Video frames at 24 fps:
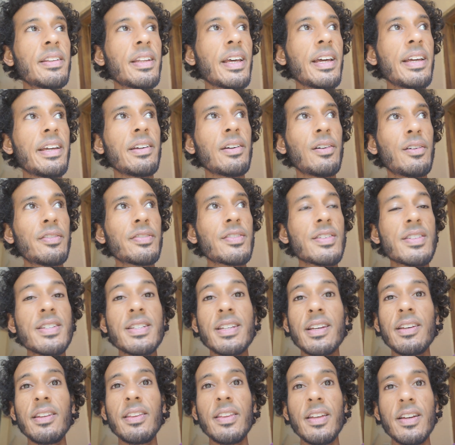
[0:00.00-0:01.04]
they often
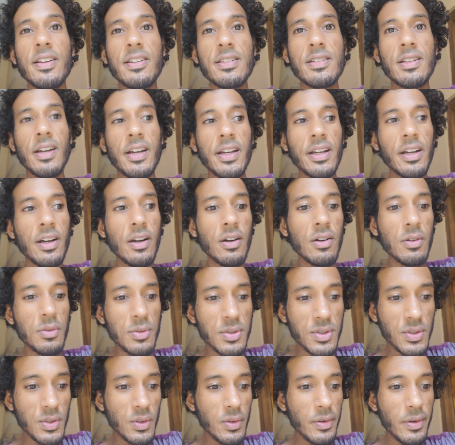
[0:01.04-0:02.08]
say things like, oh,
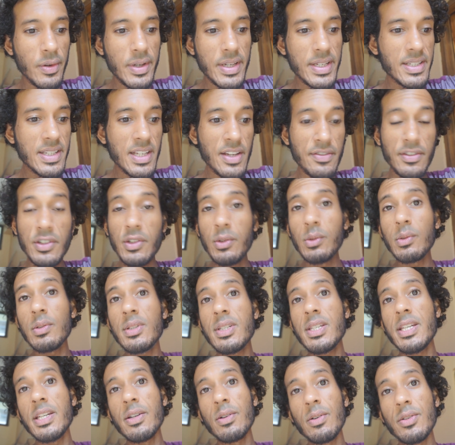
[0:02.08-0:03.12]
Story's never
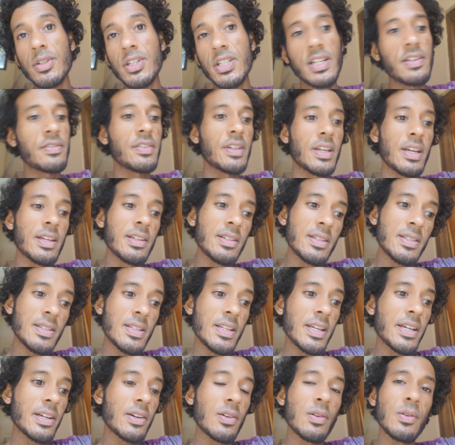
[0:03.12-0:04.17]
naughty, or she never gets
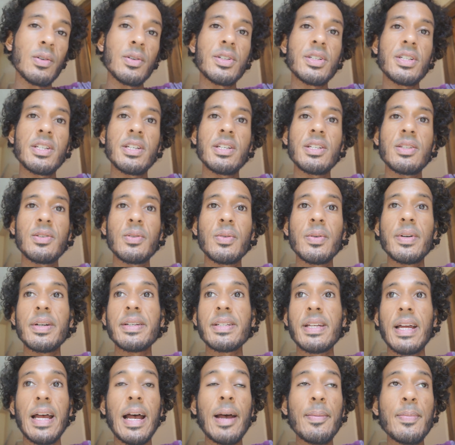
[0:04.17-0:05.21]
sick, or she's
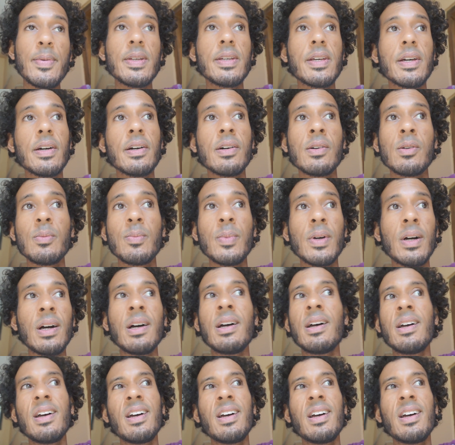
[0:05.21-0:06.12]
always a happy girl, but